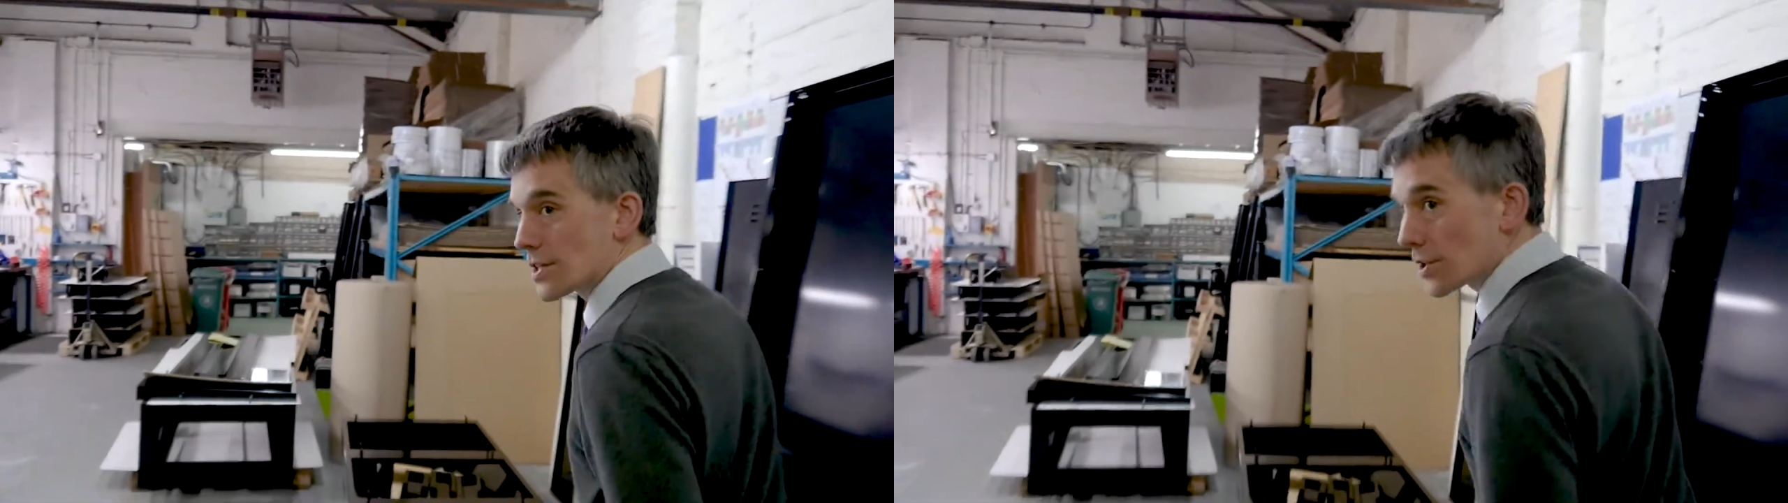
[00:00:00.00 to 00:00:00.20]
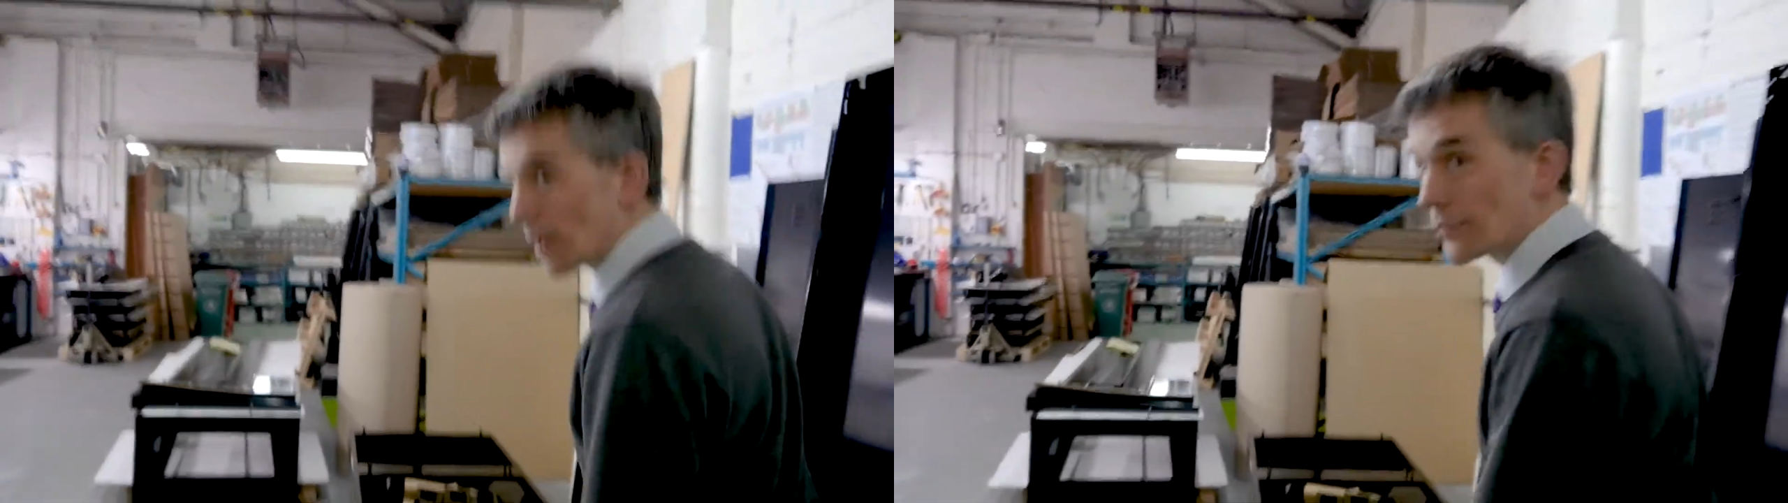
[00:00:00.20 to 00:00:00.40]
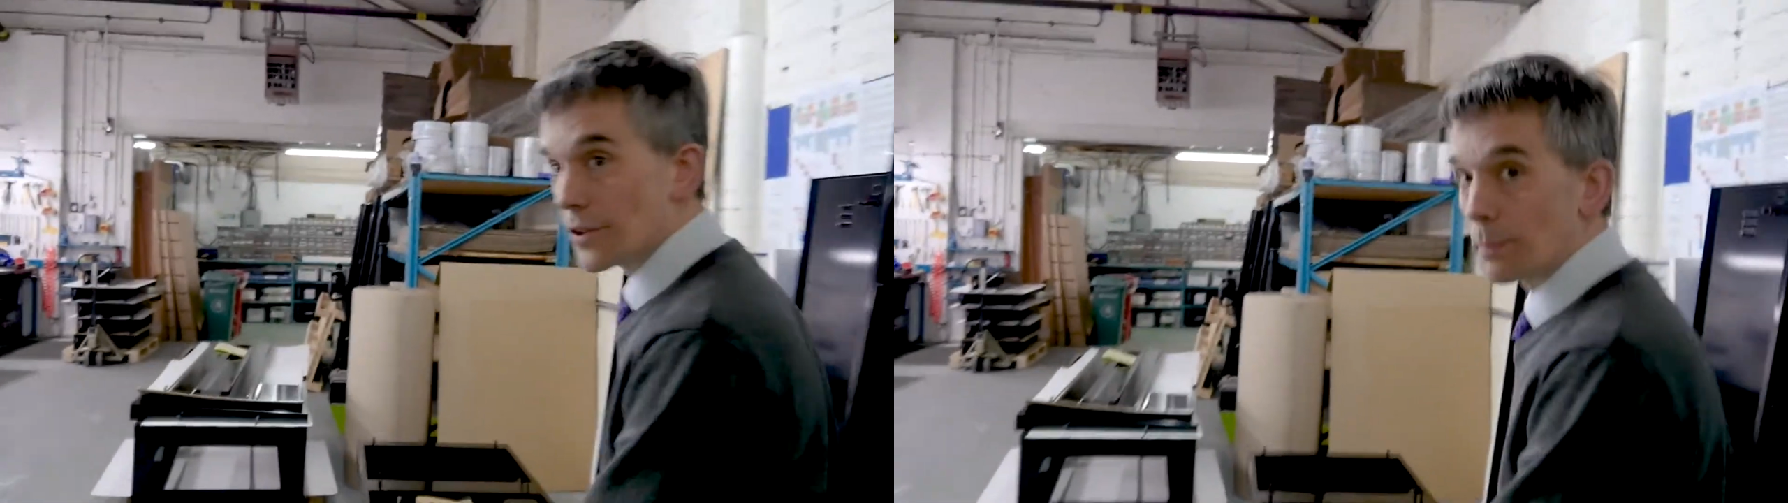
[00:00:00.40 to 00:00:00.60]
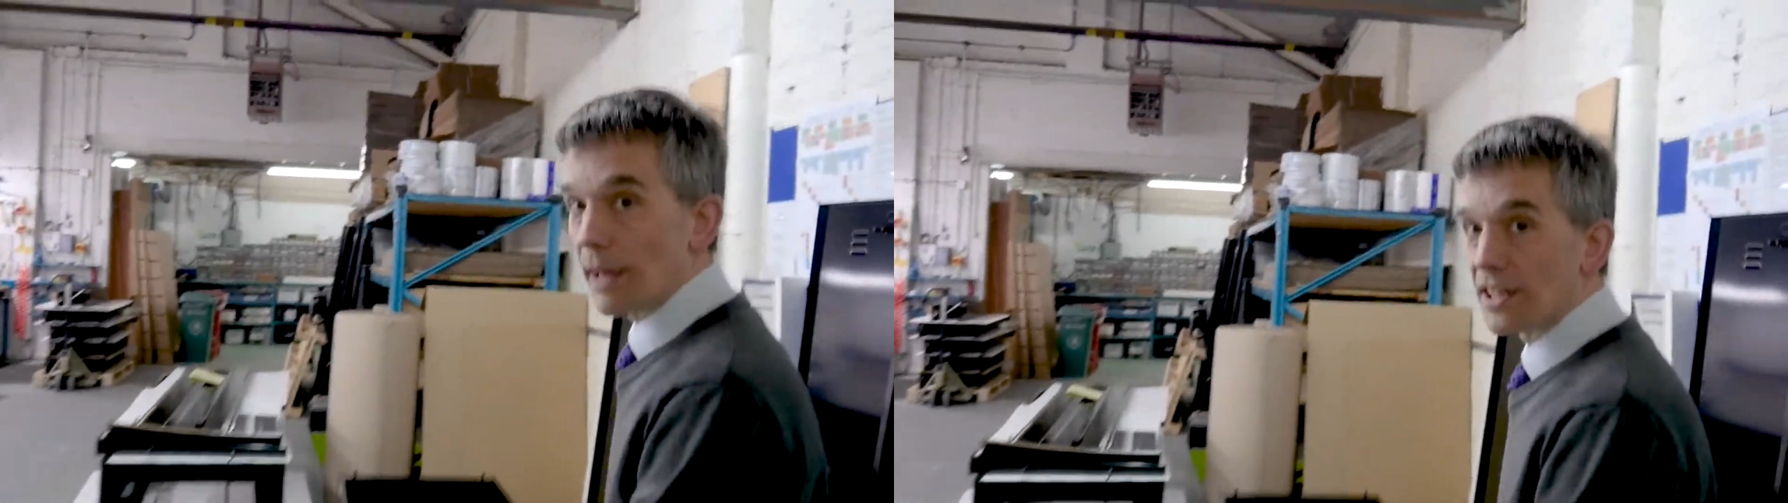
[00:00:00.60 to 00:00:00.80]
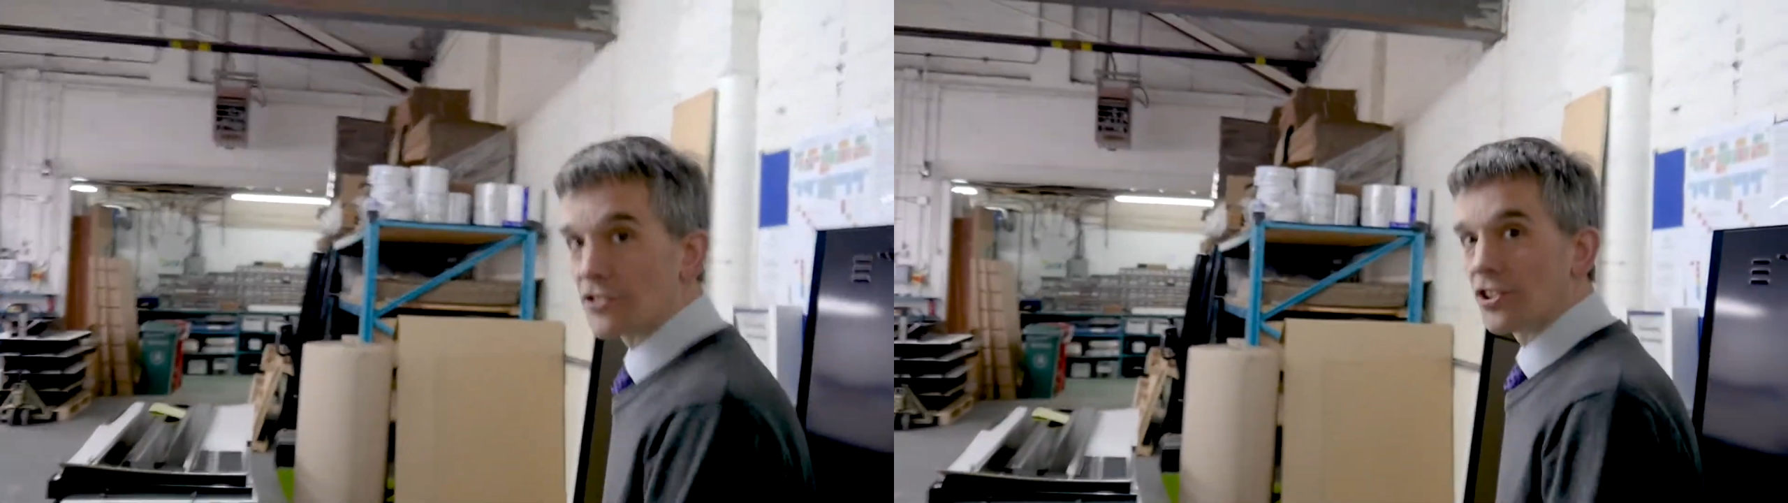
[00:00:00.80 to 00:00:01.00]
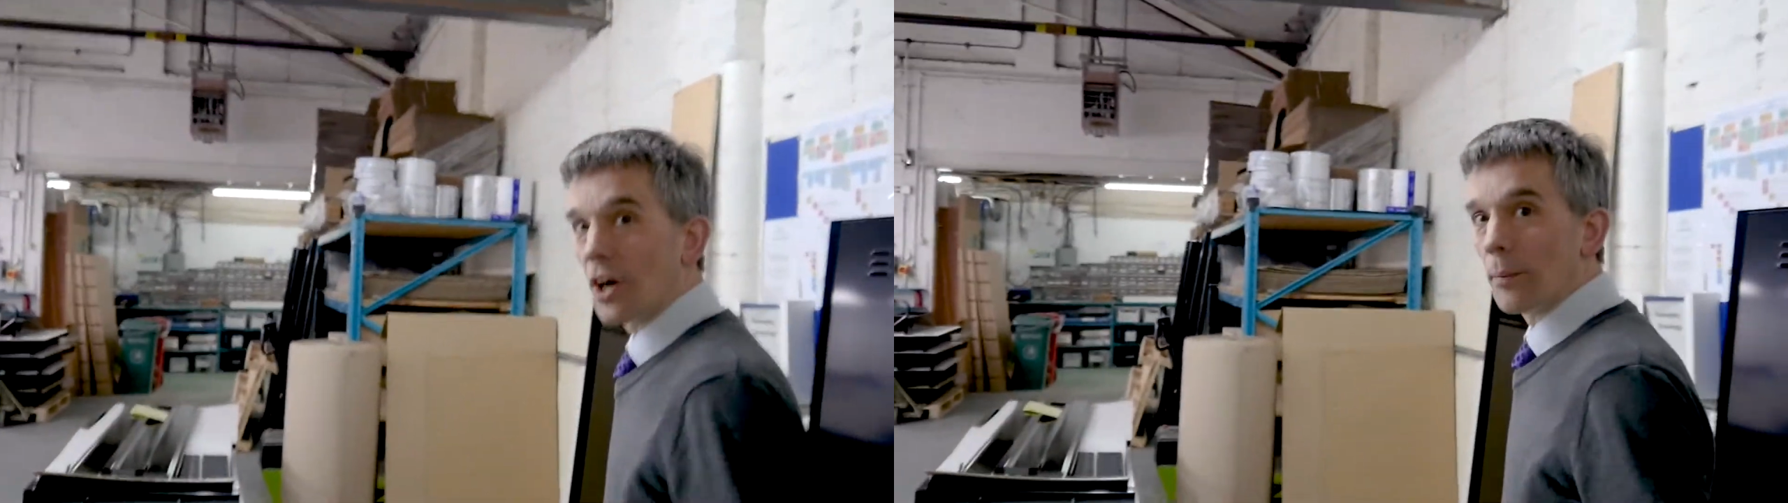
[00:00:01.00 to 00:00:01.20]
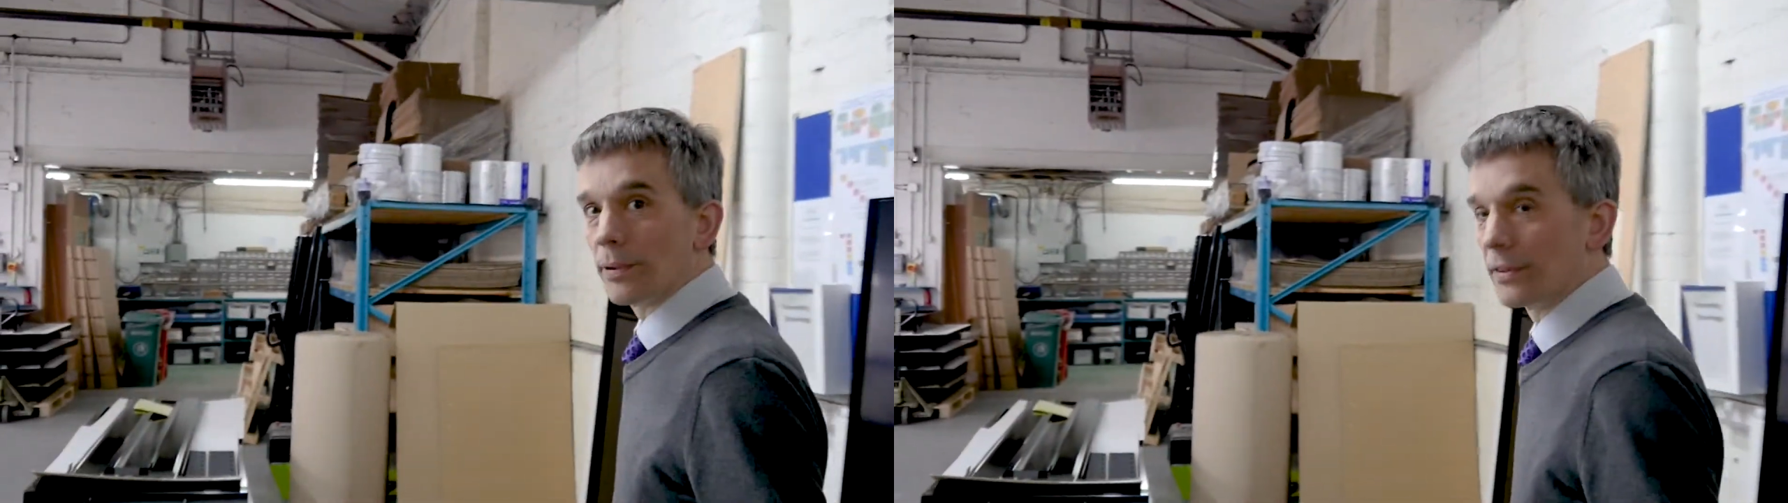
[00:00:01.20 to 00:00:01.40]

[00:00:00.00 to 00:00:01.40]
After the plate shop,